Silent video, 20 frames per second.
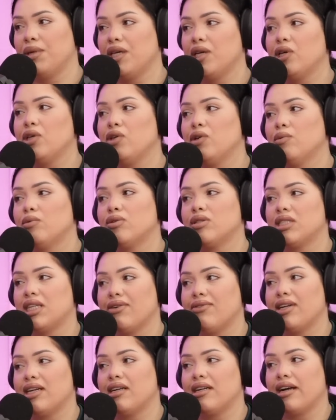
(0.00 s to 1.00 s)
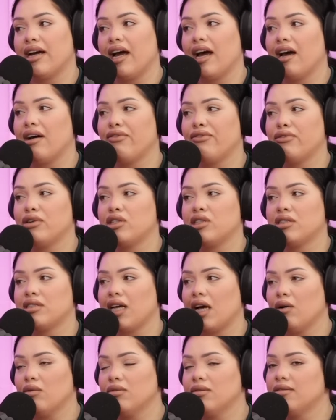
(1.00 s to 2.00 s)
Me and you were 7.5, which
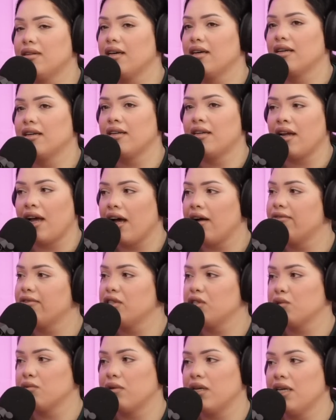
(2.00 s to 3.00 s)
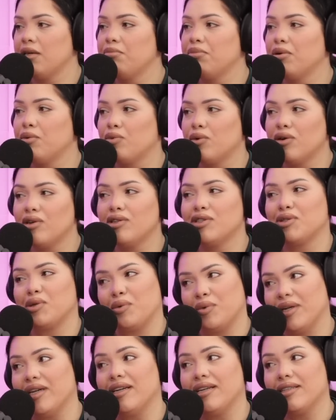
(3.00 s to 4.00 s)
sounds like an average weight, but we're
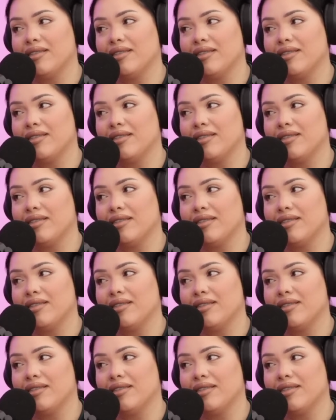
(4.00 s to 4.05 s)
twins.